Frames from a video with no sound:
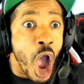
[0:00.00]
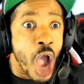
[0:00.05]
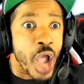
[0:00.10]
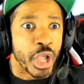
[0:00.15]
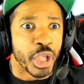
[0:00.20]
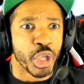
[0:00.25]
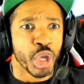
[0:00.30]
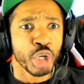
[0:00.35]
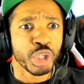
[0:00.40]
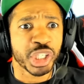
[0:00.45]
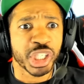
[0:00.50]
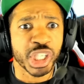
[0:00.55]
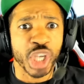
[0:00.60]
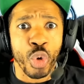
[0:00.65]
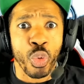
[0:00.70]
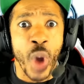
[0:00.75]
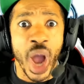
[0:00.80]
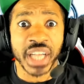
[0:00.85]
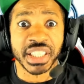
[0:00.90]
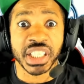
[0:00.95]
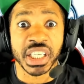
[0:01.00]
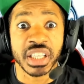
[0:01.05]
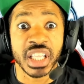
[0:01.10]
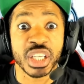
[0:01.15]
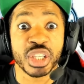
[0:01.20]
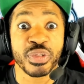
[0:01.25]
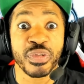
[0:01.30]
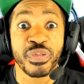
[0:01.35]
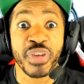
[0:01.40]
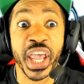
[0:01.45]
You still watching this
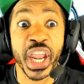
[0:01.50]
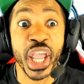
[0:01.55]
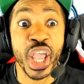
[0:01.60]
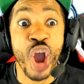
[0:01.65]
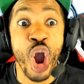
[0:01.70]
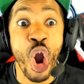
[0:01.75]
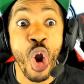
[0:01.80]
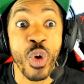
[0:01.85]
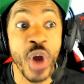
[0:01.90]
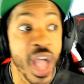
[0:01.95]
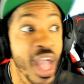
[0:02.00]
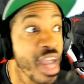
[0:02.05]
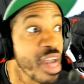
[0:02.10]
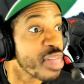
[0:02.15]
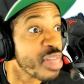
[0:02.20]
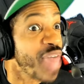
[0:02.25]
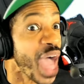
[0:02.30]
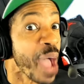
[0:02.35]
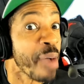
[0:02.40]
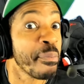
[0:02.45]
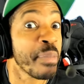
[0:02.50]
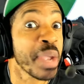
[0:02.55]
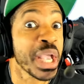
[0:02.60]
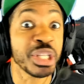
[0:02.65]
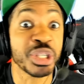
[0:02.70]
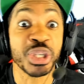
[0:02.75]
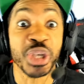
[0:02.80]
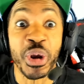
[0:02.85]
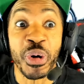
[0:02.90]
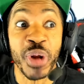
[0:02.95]
video? That means
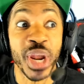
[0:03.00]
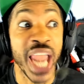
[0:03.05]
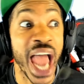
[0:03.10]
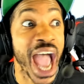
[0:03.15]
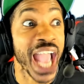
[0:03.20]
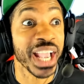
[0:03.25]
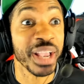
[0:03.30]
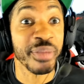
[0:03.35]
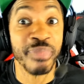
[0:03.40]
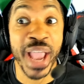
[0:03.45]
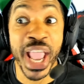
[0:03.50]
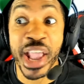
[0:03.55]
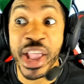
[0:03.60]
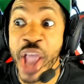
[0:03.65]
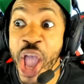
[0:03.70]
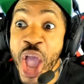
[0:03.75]
you like me.